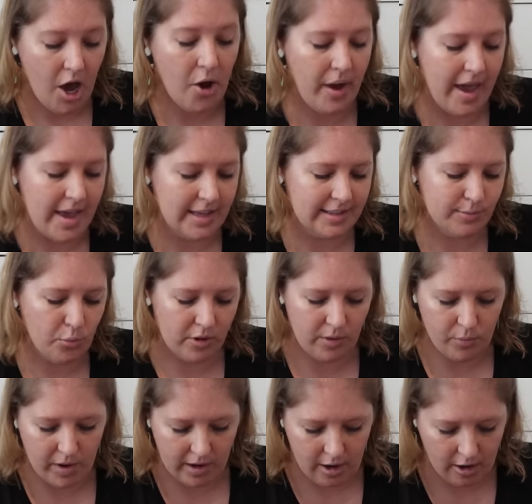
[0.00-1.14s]
okay it's more
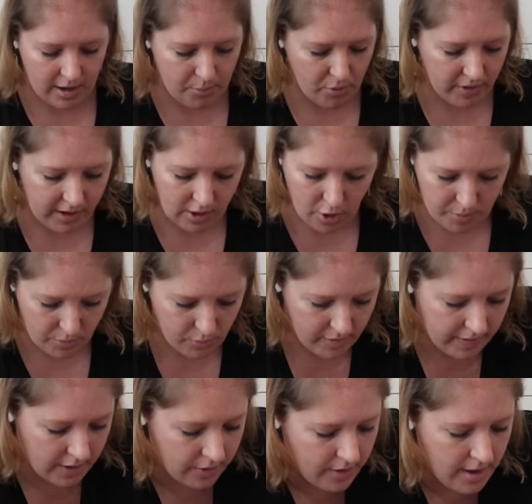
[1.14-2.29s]
than one card I'm only gonna open
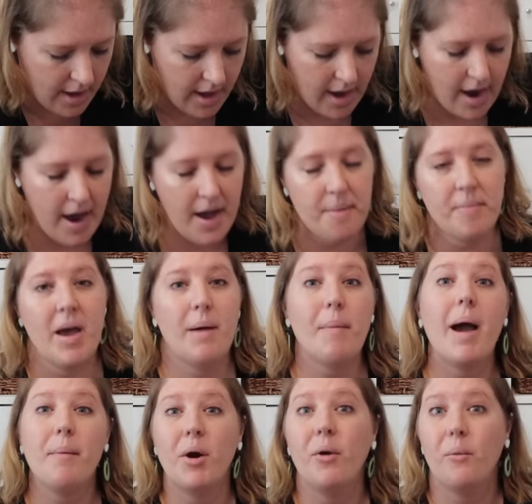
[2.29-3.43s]
one though um, I
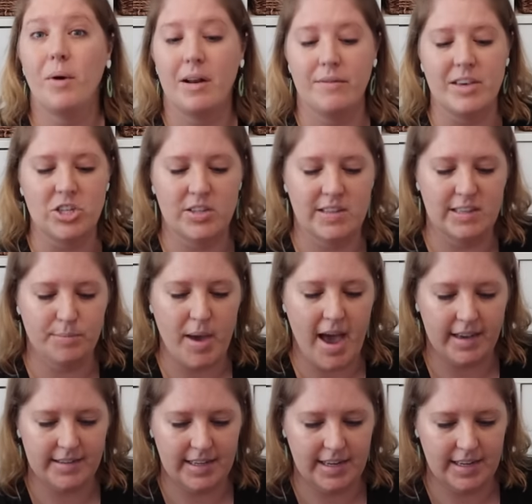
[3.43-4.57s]
might put one of each of these
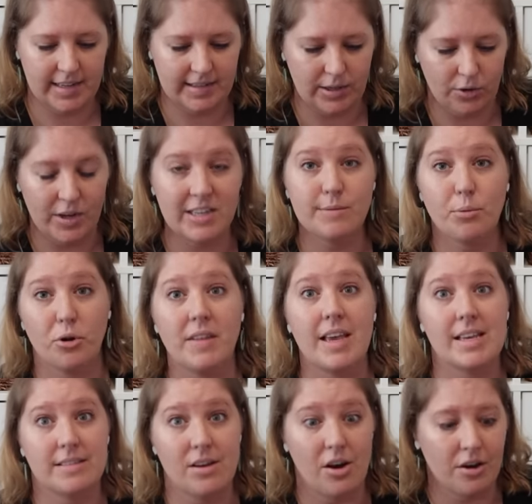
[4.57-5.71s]
packs in his little his
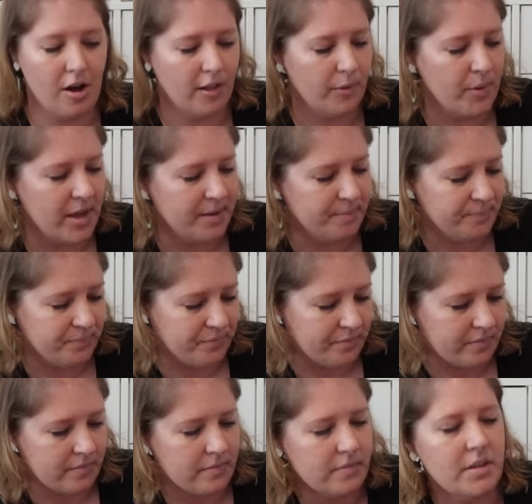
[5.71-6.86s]
birthday is on Halloween
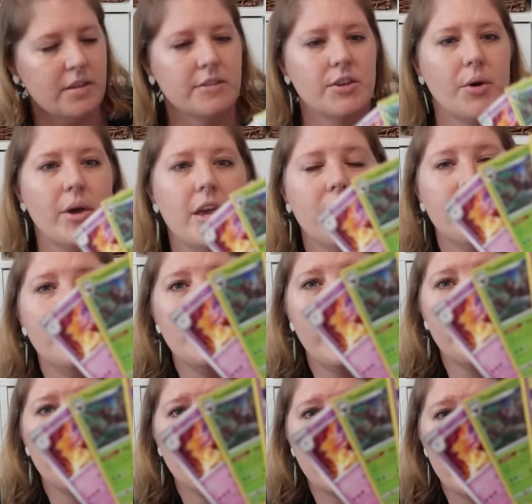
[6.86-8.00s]
so here you
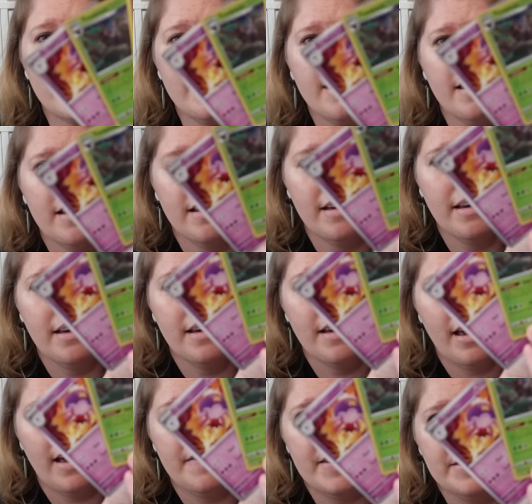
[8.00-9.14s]
get three
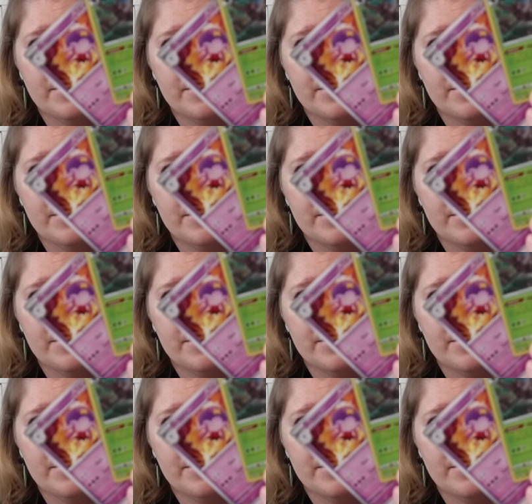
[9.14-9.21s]
and